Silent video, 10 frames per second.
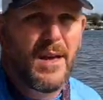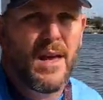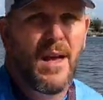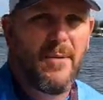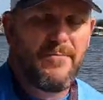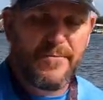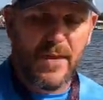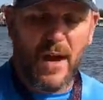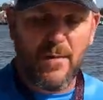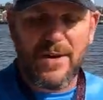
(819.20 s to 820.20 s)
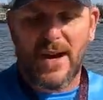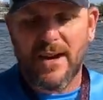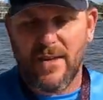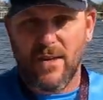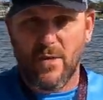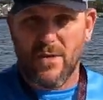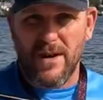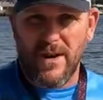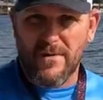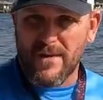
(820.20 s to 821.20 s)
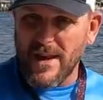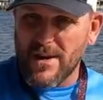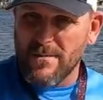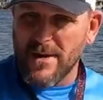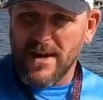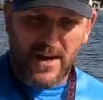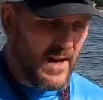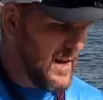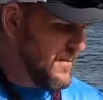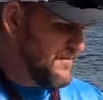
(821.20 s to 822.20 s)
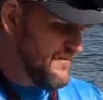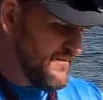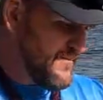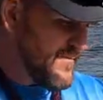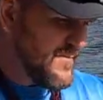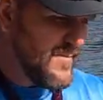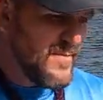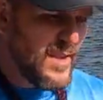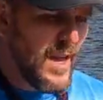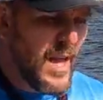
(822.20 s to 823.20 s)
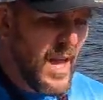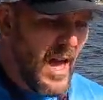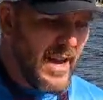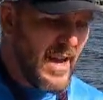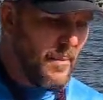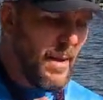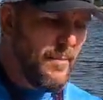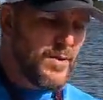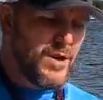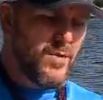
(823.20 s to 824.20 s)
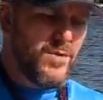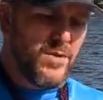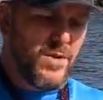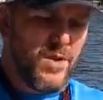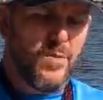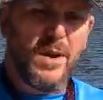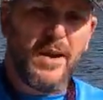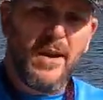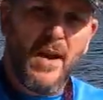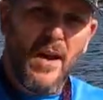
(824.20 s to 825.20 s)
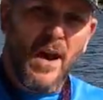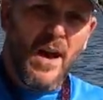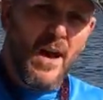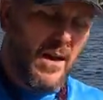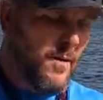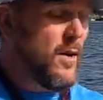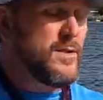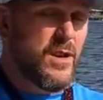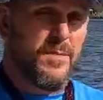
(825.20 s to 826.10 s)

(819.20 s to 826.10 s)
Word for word: I retied another lure on here for later, but I got a Penn Pursuit 4